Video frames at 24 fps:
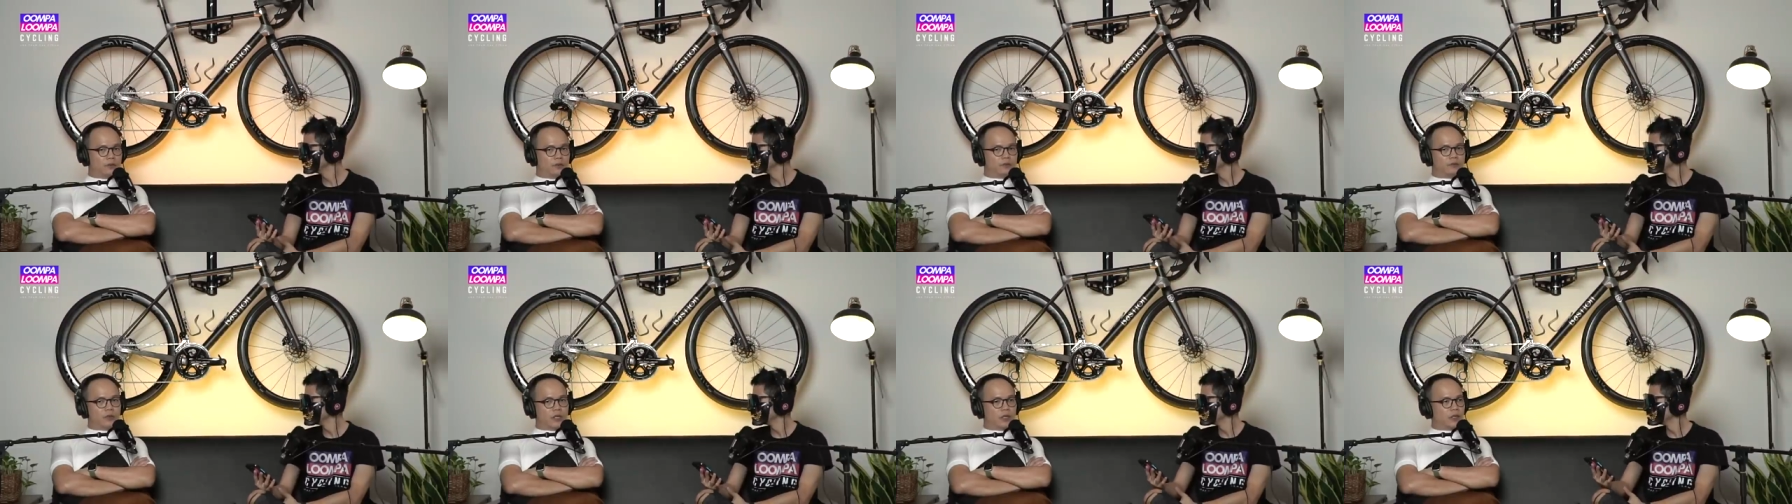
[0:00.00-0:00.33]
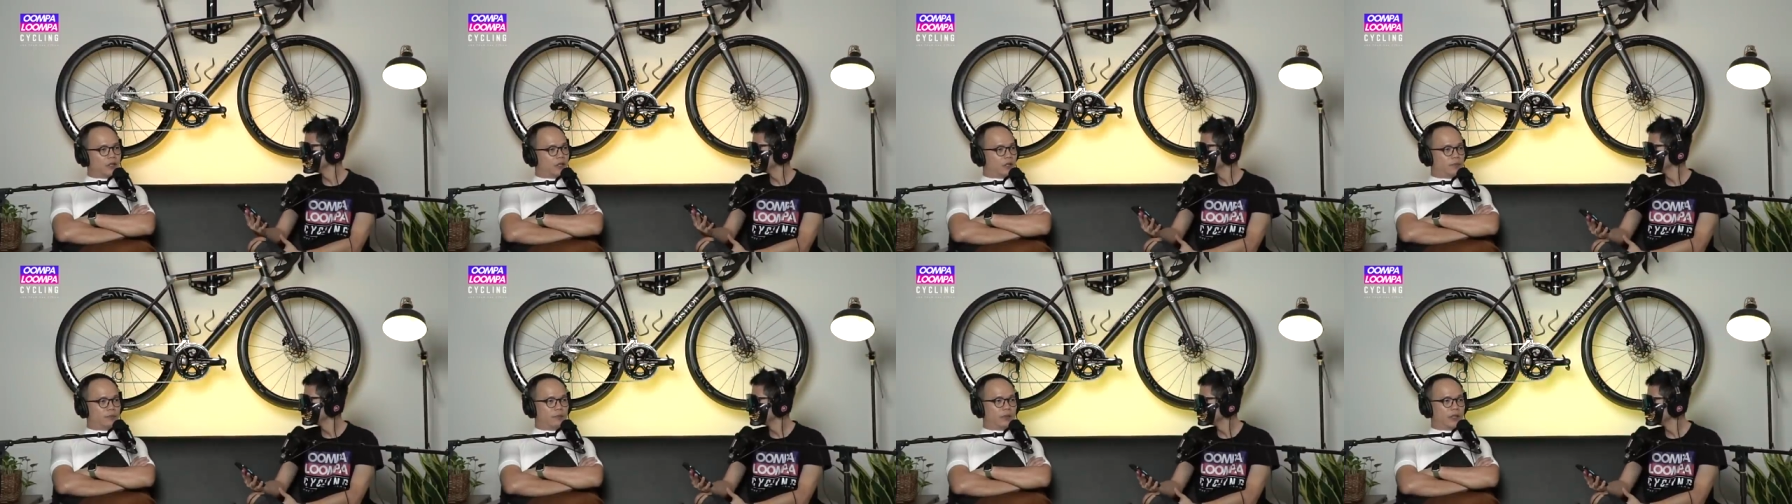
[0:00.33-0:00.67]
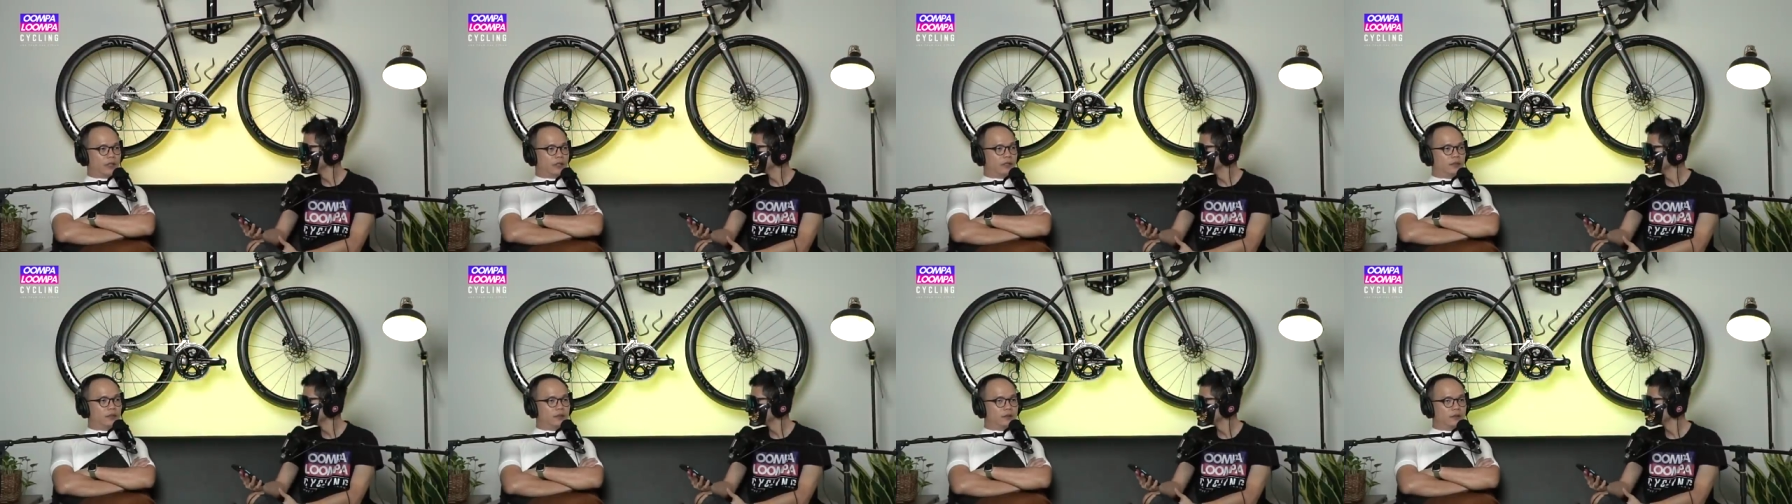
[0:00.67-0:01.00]
will ride a
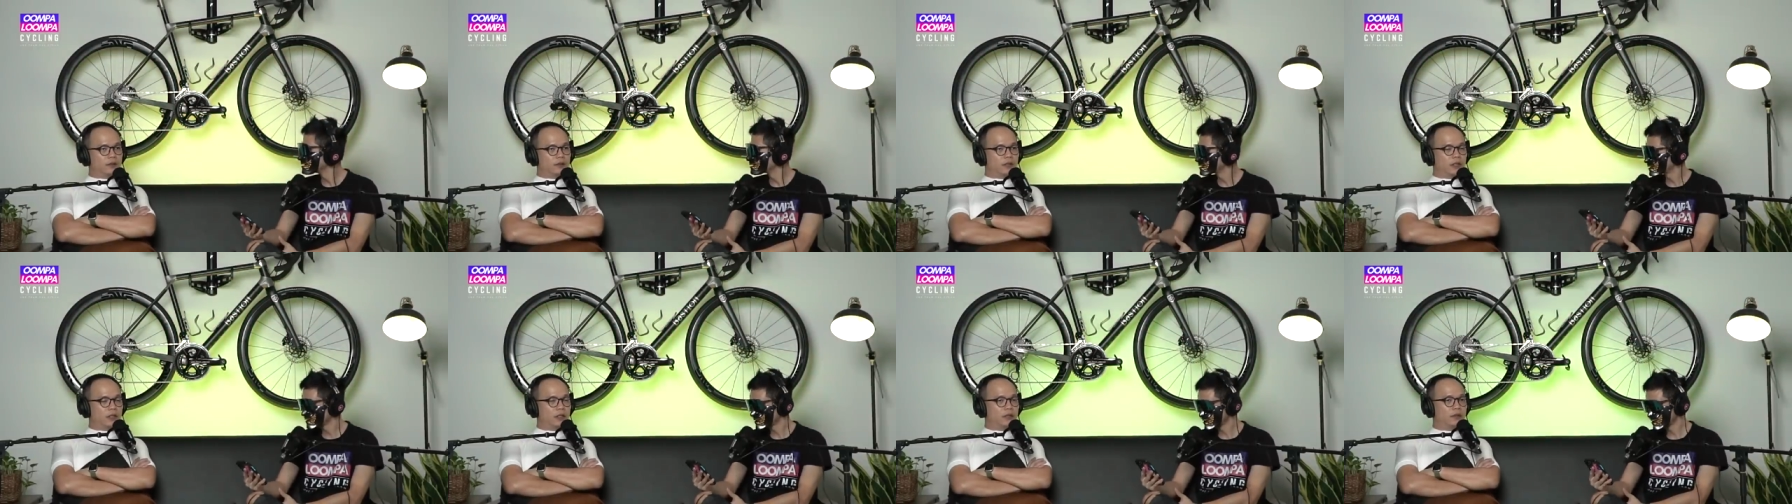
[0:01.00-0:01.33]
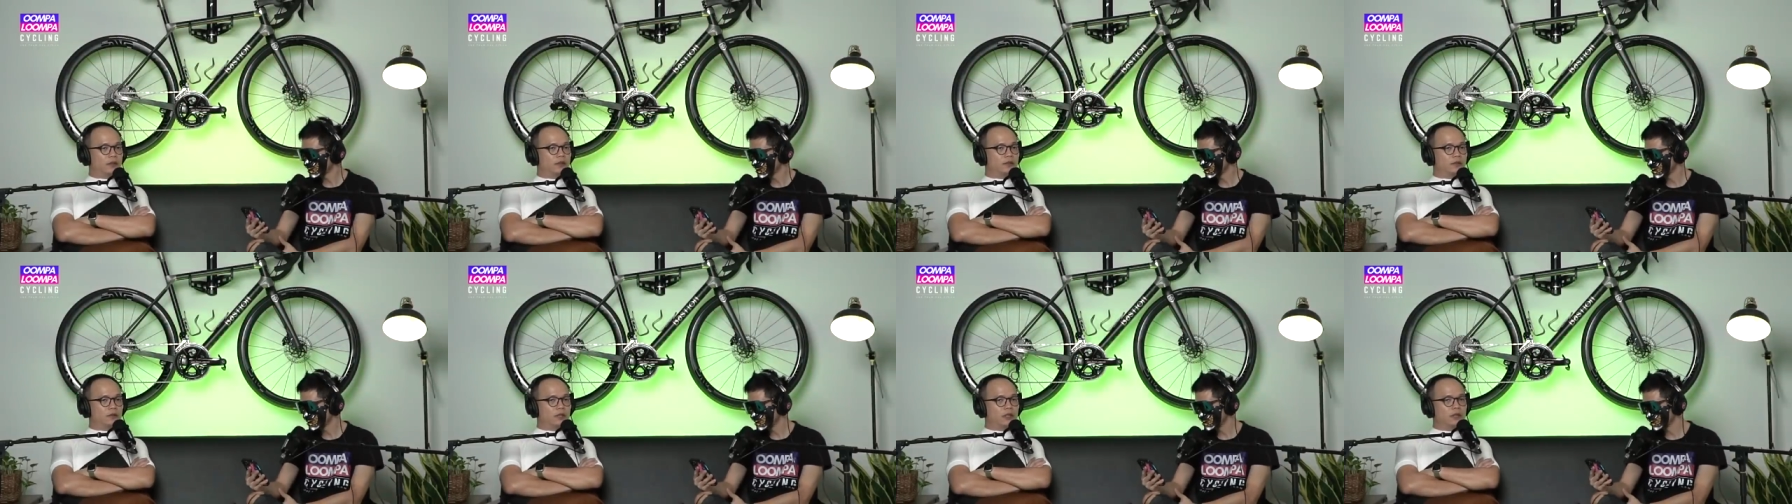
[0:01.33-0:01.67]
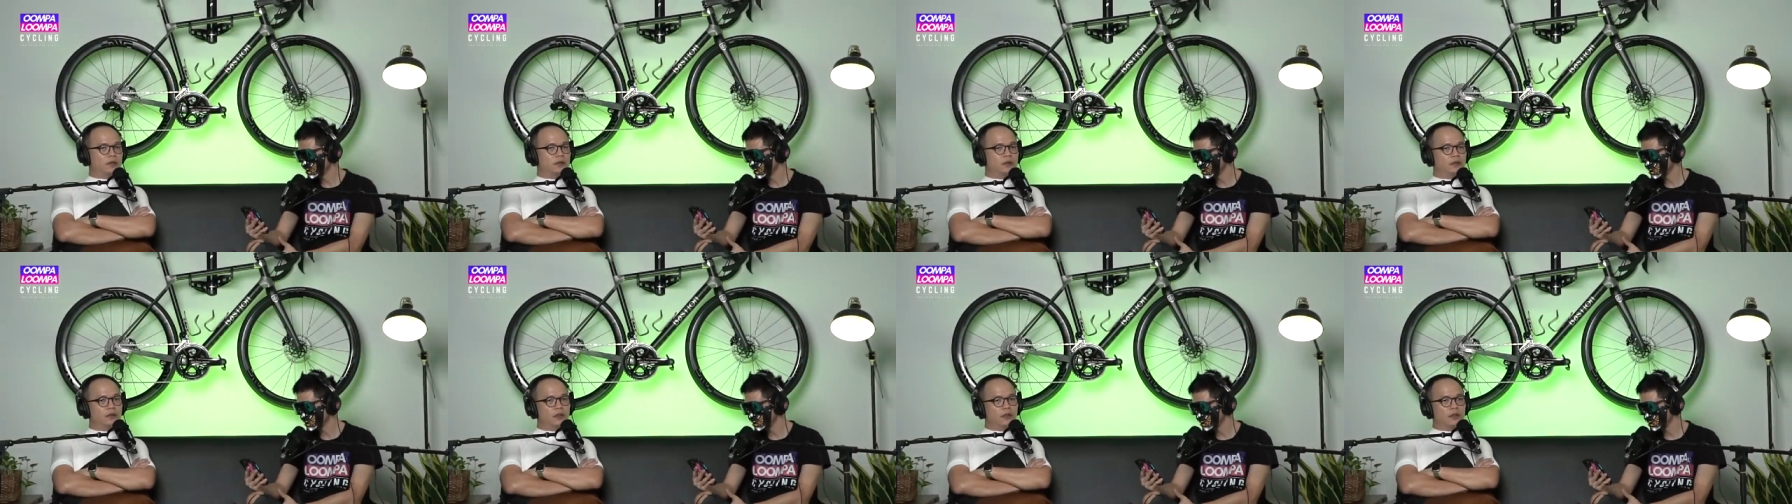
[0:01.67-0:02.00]
bike. Okay, this
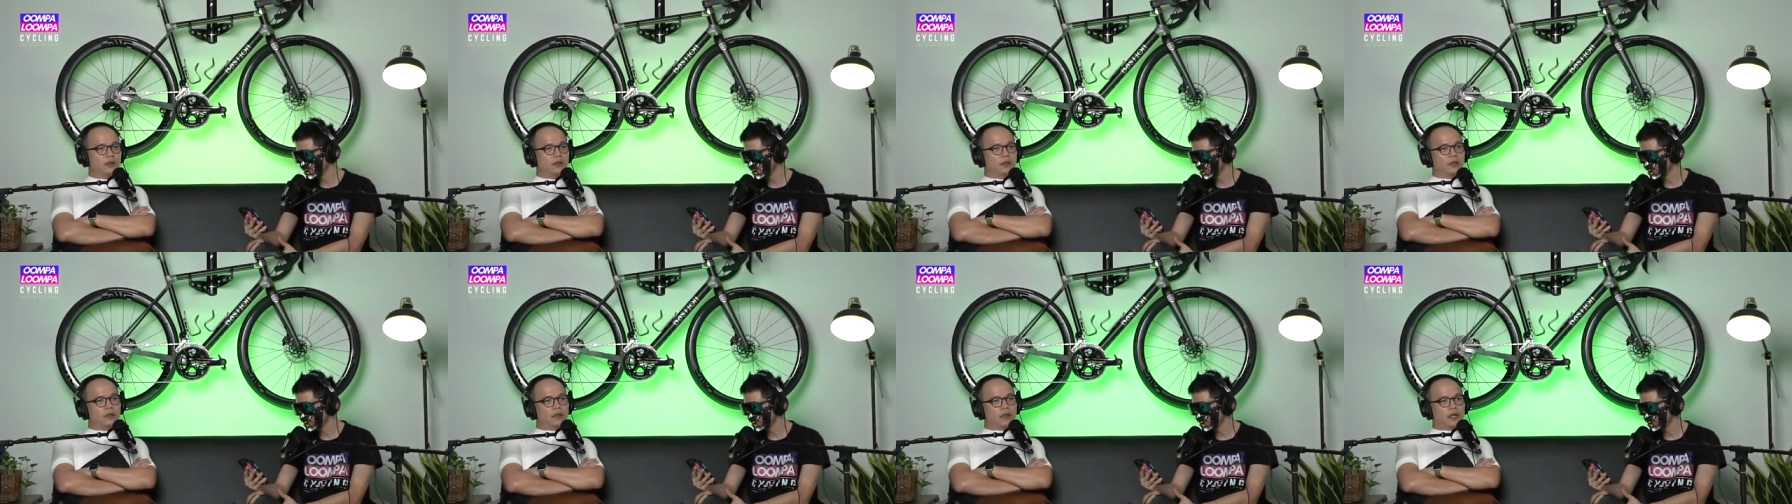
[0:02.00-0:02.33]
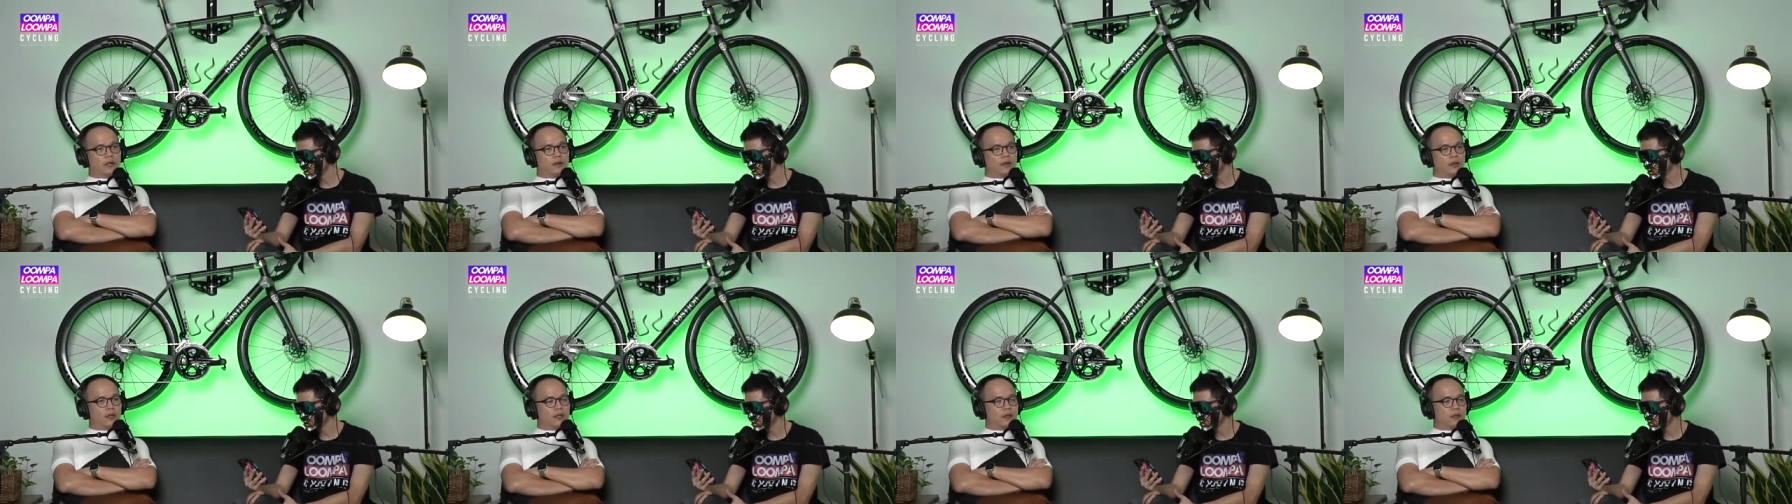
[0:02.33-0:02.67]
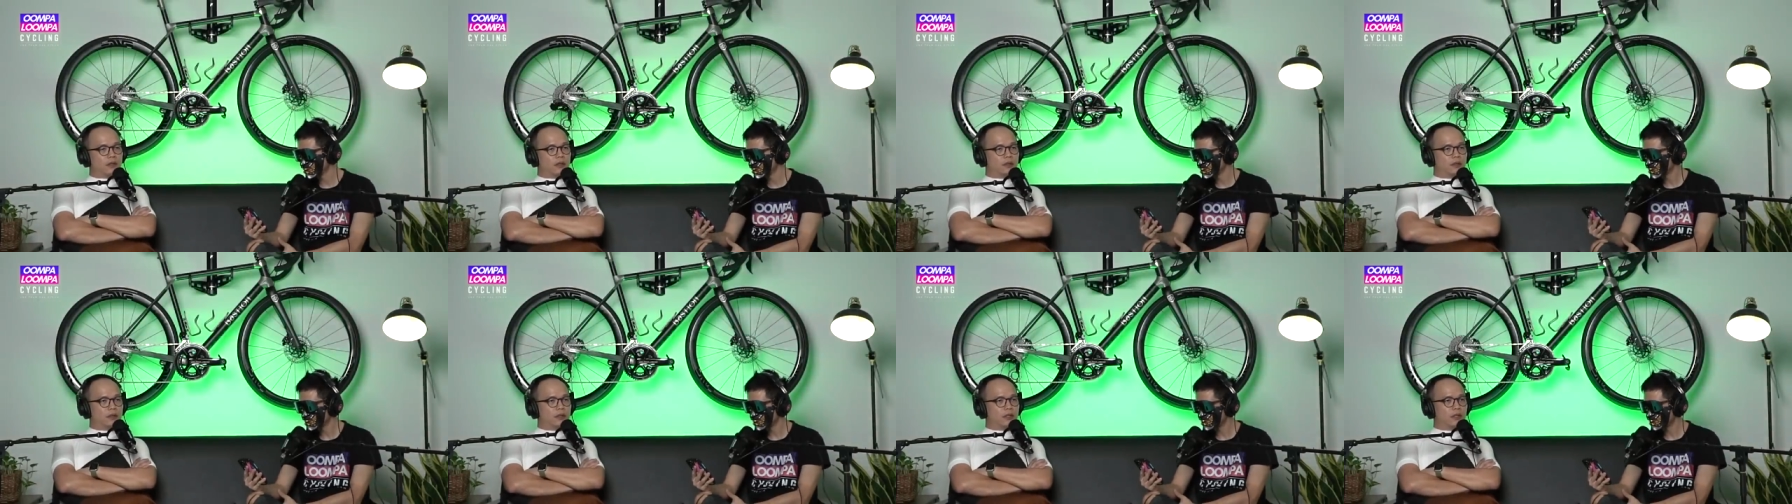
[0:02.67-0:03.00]
one, I think
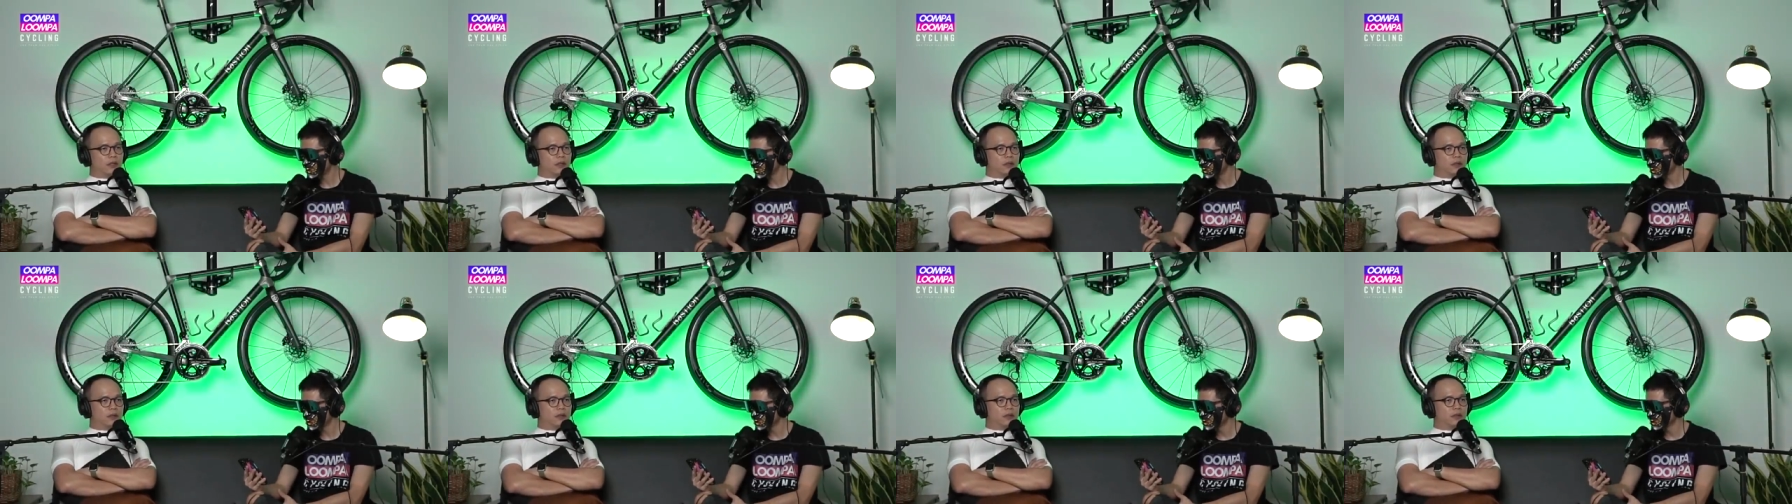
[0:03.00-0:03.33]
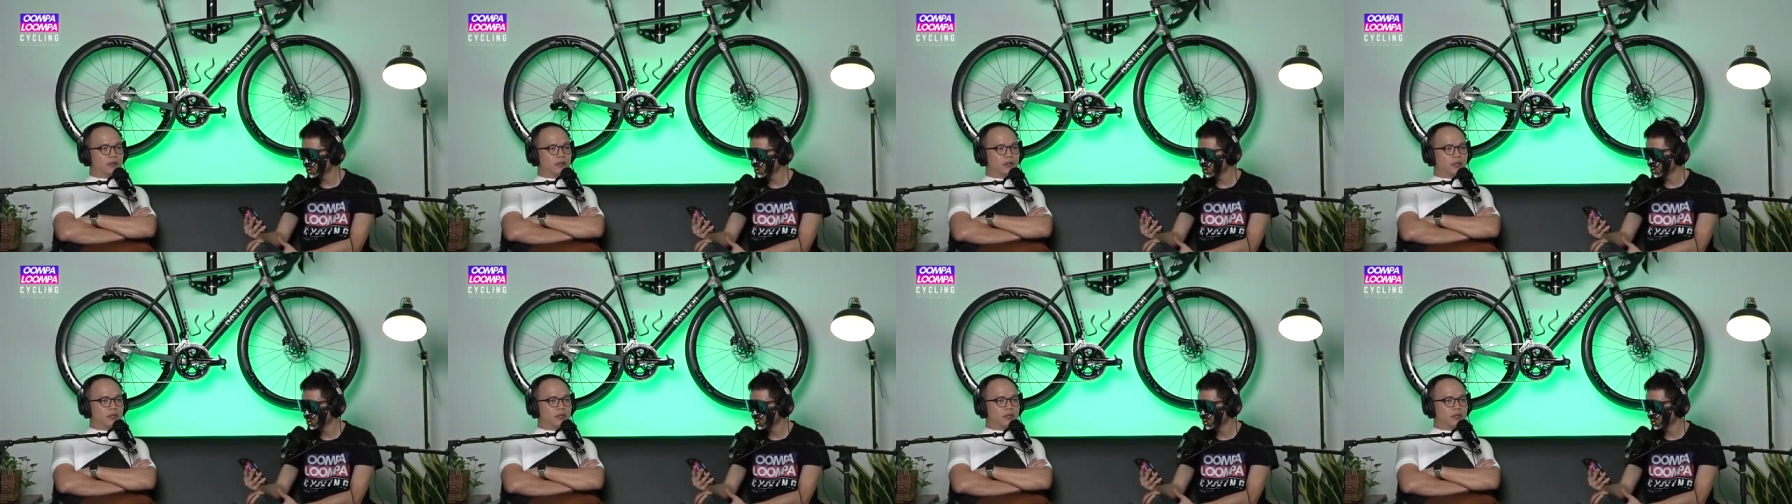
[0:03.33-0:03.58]
SL6